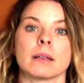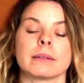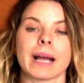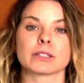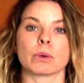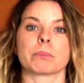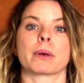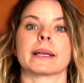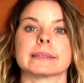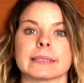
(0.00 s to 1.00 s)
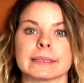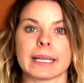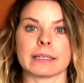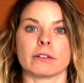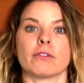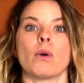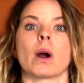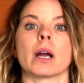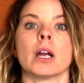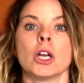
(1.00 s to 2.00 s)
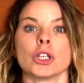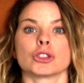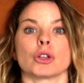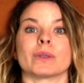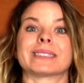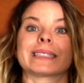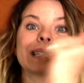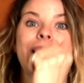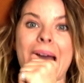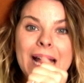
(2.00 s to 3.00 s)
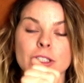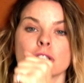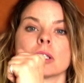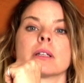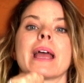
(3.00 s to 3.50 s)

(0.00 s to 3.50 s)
That's what prey is intended for. So it's to catch,